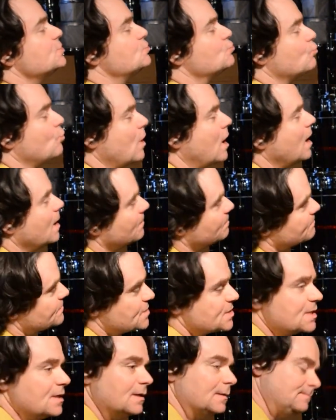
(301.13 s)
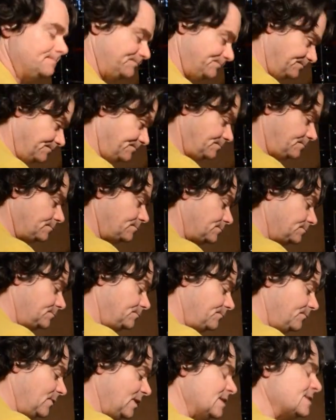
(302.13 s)
drums
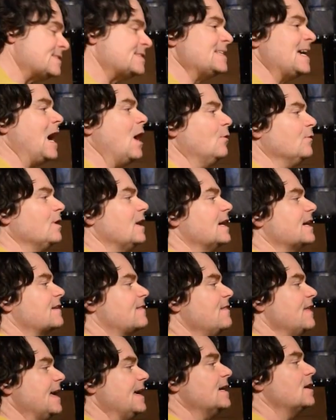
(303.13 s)
sound like they